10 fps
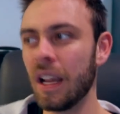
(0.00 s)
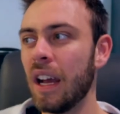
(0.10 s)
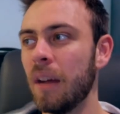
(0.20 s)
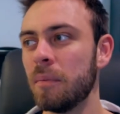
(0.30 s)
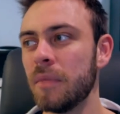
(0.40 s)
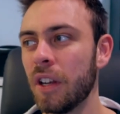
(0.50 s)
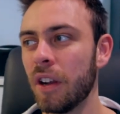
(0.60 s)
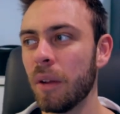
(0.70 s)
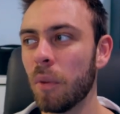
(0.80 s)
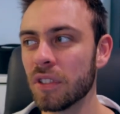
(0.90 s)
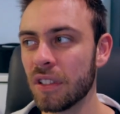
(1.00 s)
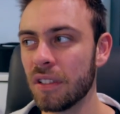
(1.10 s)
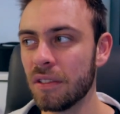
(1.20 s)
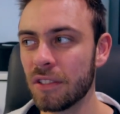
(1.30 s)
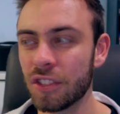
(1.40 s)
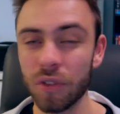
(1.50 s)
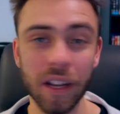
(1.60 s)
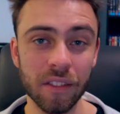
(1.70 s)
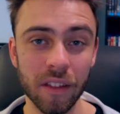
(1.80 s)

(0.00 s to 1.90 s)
Um, you know, it wasn't strength